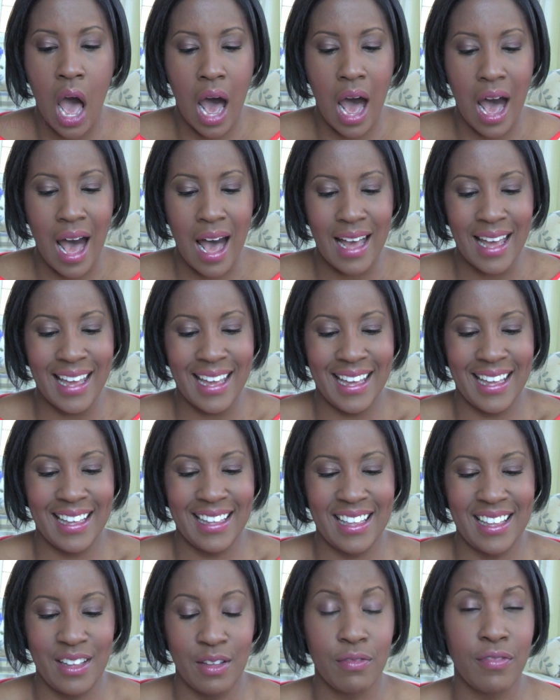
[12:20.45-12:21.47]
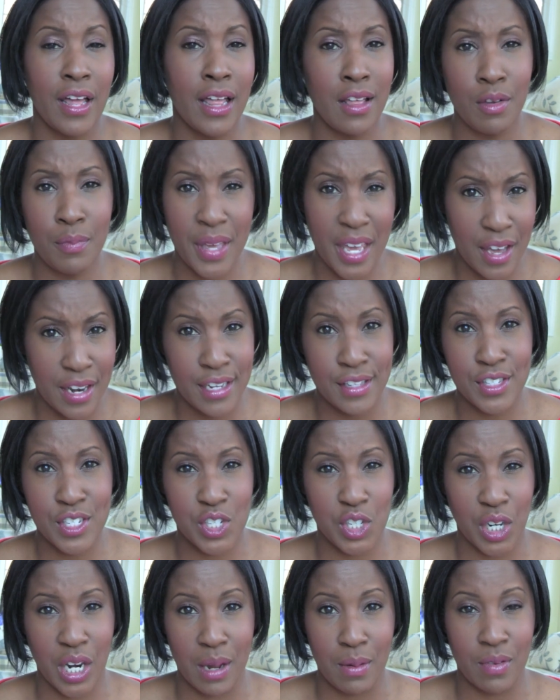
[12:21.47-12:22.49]
Uh, follow me on
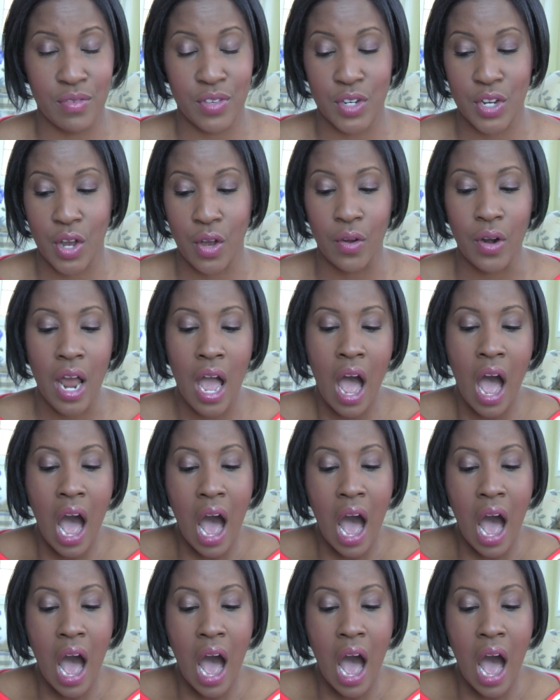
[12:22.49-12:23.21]
Instagram if you don't.